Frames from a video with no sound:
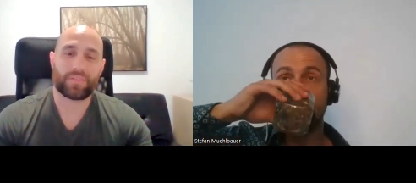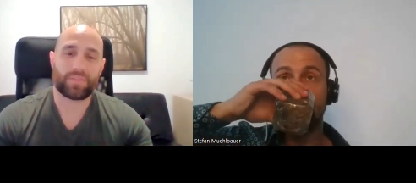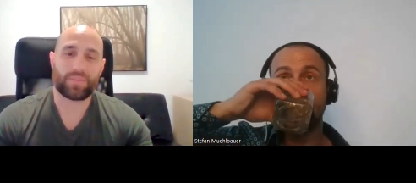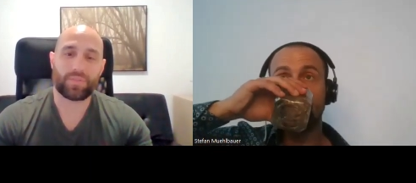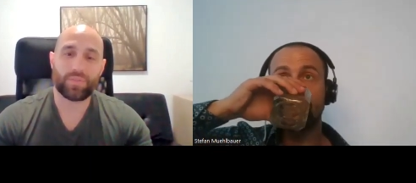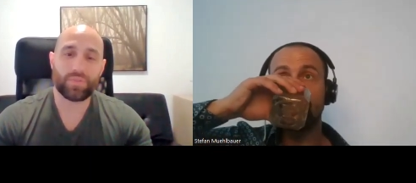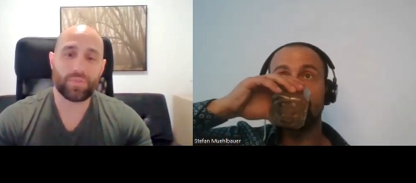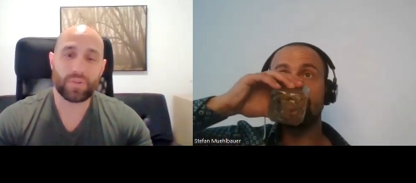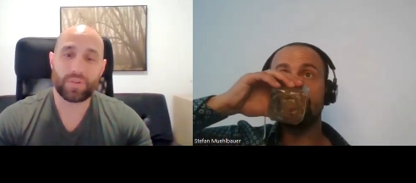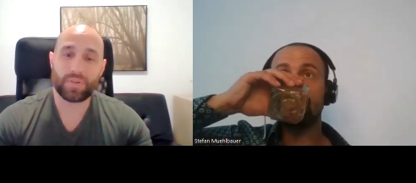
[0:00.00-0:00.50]

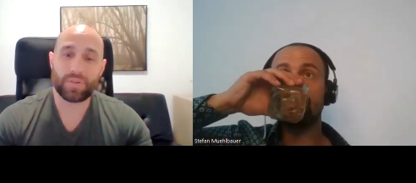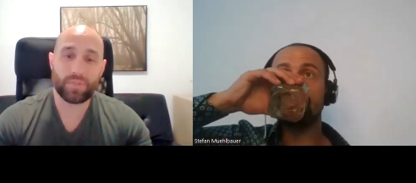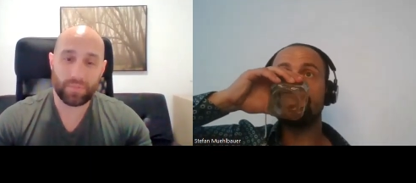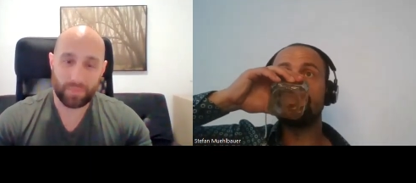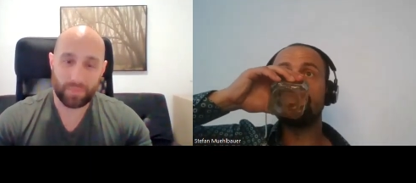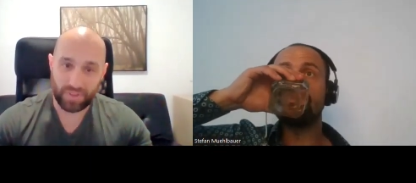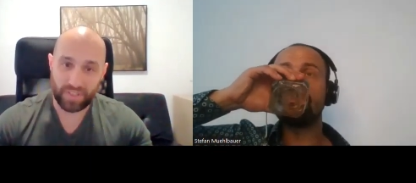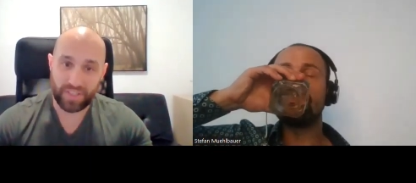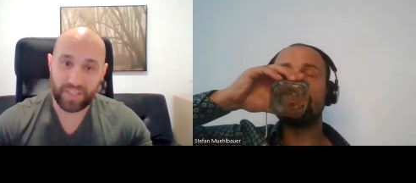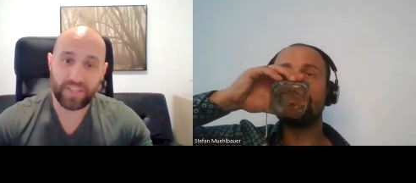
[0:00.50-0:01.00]

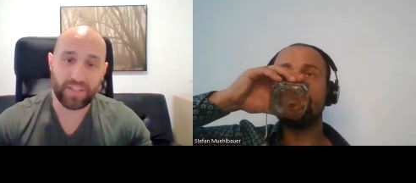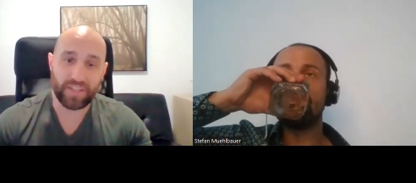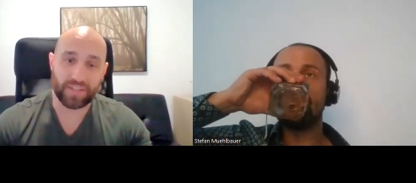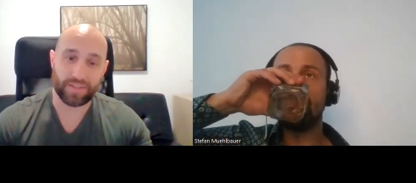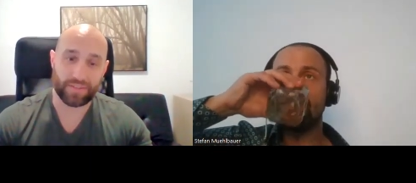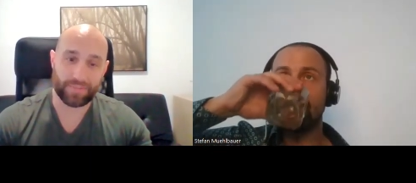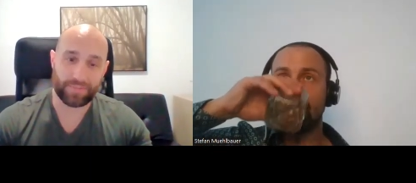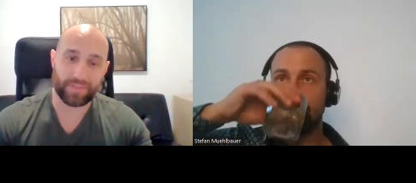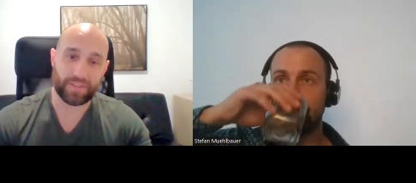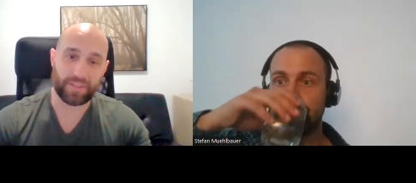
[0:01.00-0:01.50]
Speaker 1: you're
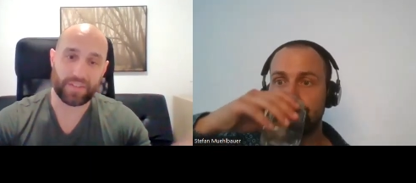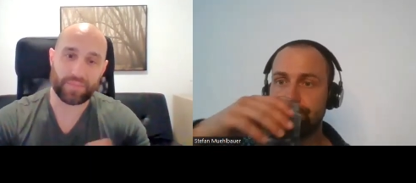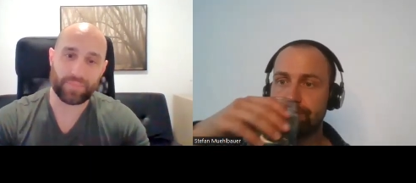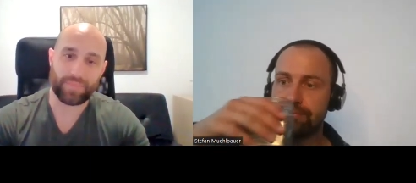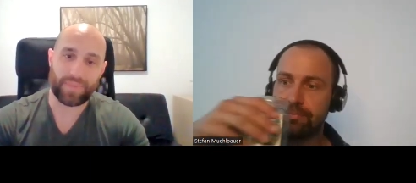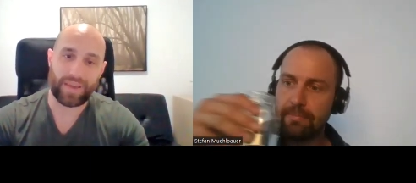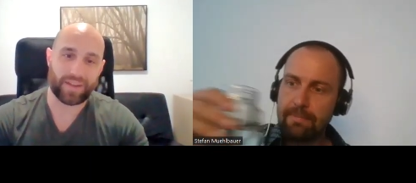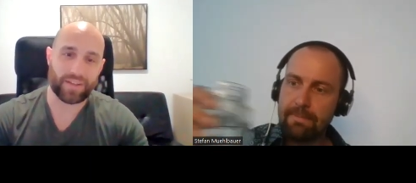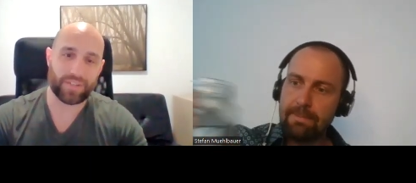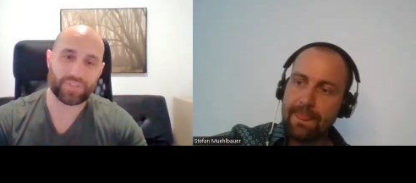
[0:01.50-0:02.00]
leading
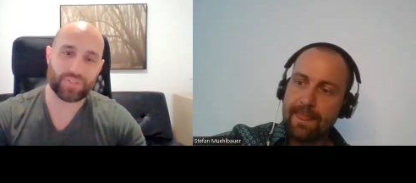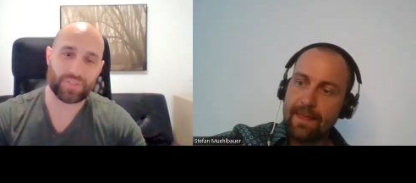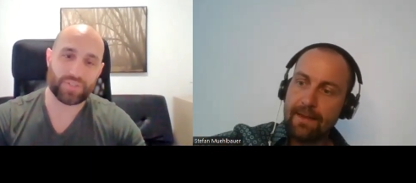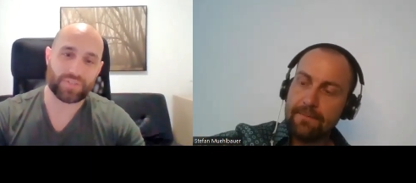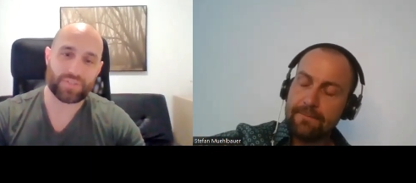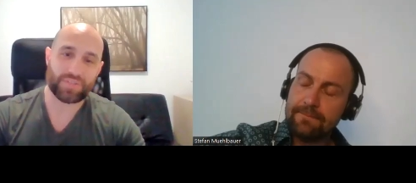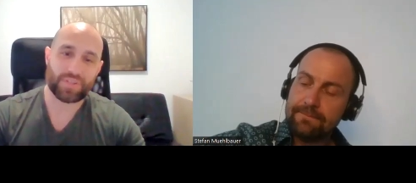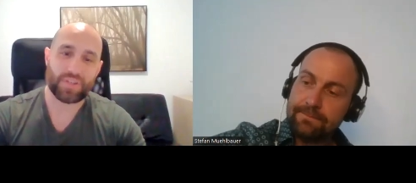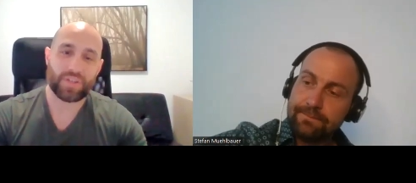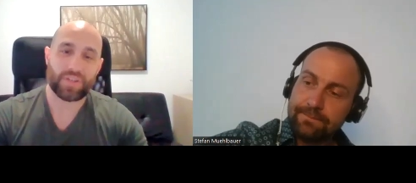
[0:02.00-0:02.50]
affiliate
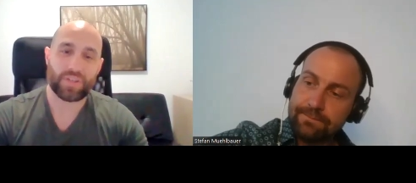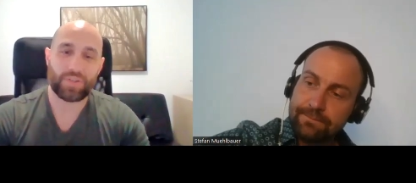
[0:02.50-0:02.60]
managers.